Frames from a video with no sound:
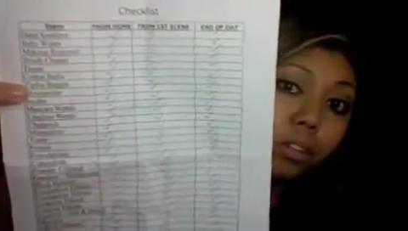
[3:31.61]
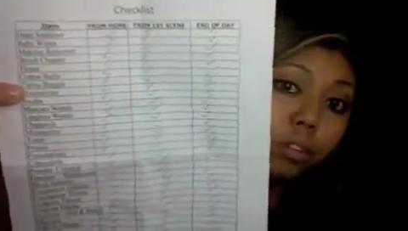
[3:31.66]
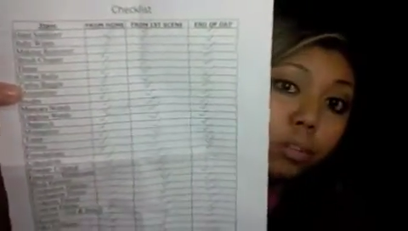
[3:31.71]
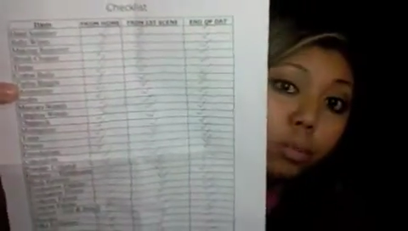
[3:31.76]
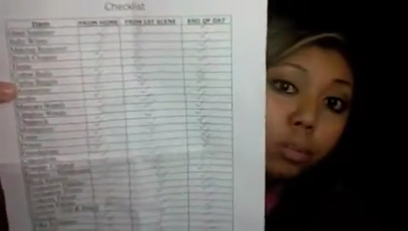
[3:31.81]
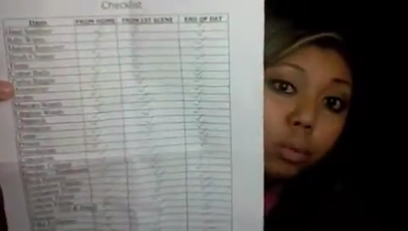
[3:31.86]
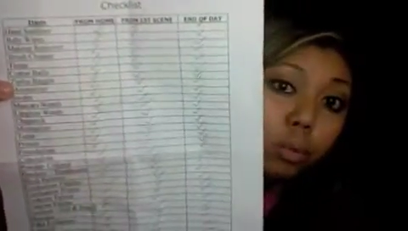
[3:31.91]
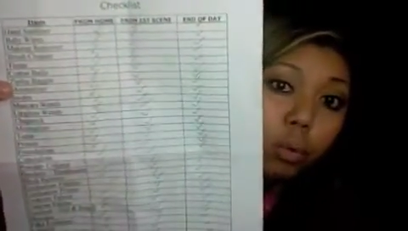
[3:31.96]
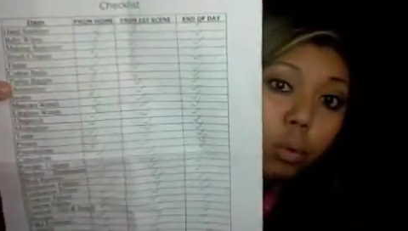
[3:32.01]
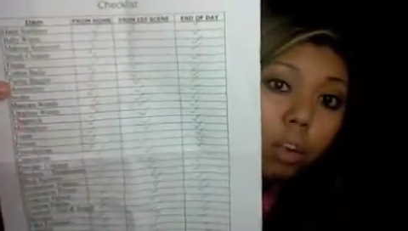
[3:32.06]

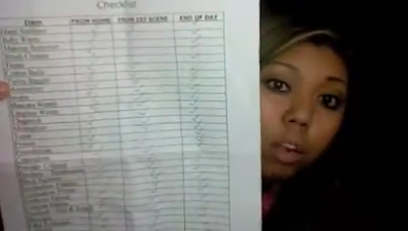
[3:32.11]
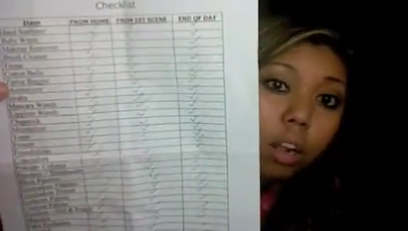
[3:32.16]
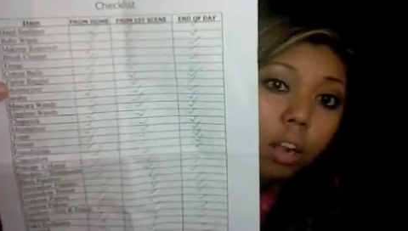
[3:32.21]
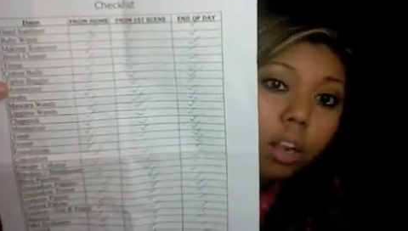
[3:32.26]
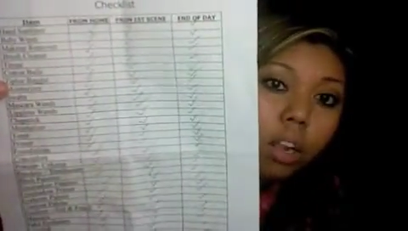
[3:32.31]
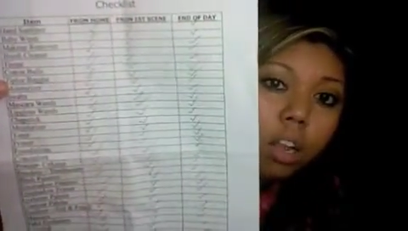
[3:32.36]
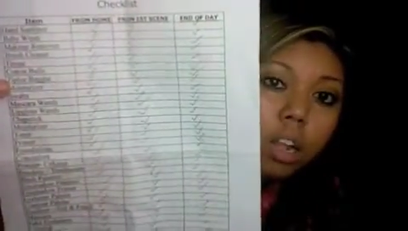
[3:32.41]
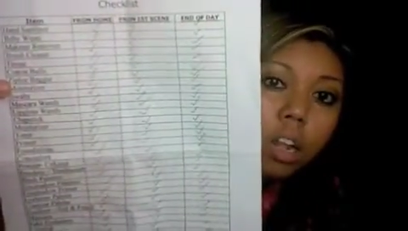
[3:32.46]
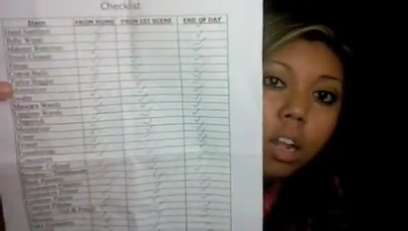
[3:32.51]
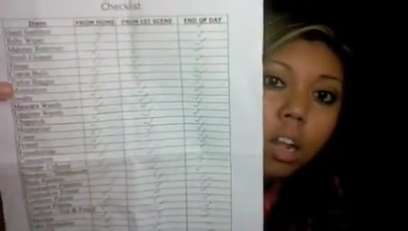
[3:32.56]

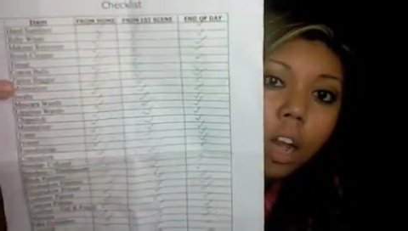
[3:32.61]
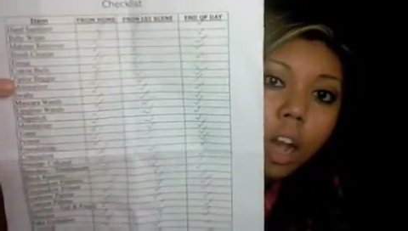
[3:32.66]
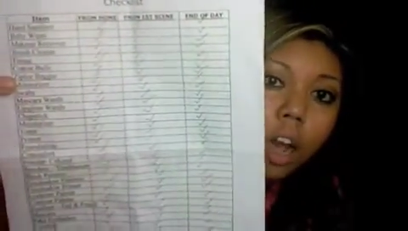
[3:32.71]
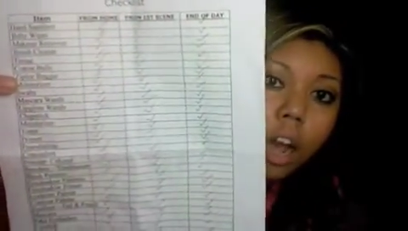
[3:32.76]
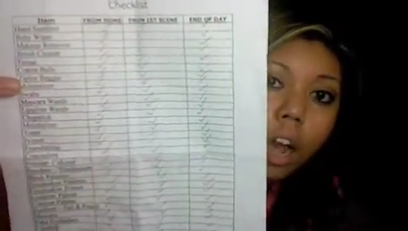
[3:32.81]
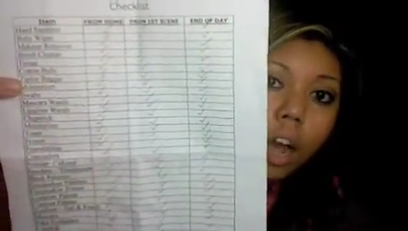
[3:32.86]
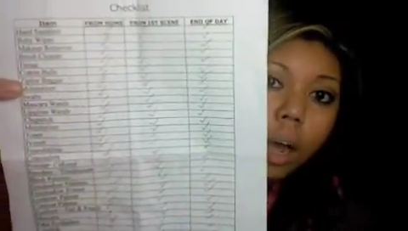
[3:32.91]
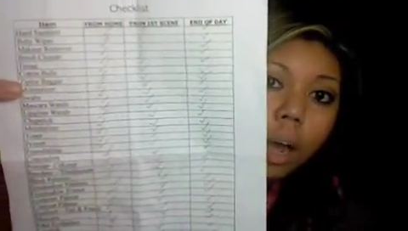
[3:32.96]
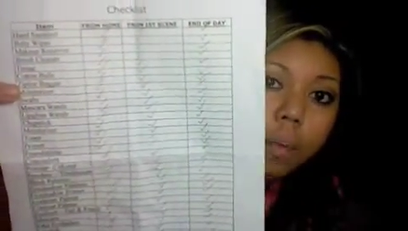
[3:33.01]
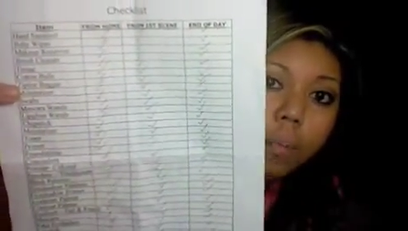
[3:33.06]
stool,
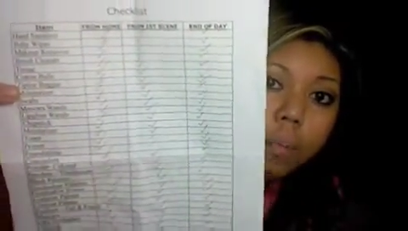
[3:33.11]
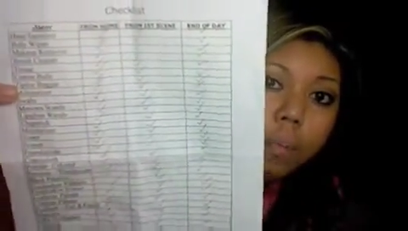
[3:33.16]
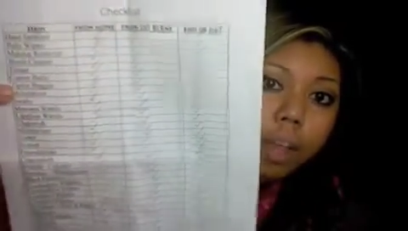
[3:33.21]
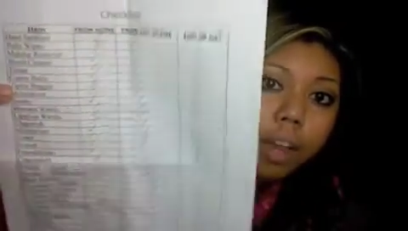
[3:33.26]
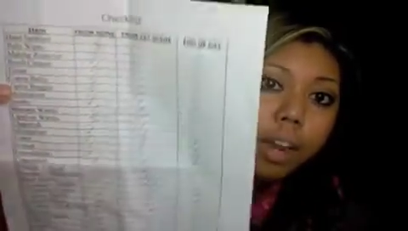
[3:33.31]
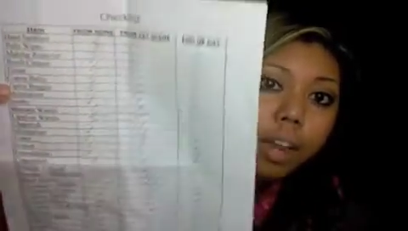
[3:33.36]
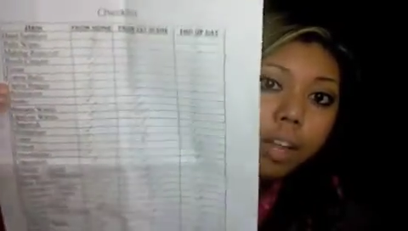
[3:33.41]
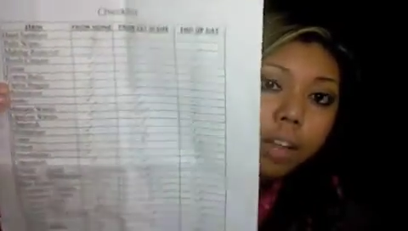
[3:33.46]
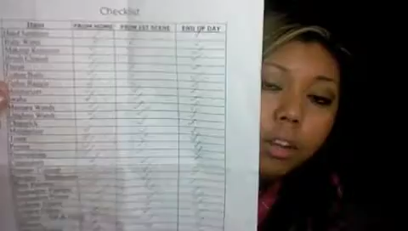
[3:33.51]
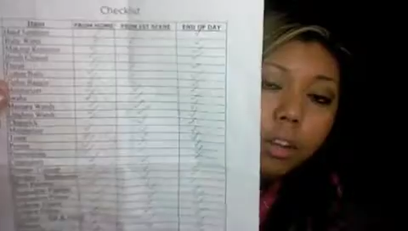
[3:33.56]
um,
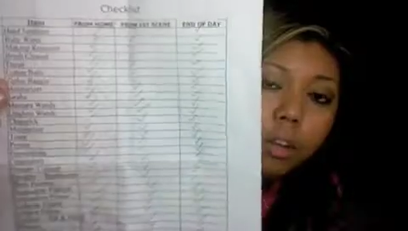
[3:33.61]
and it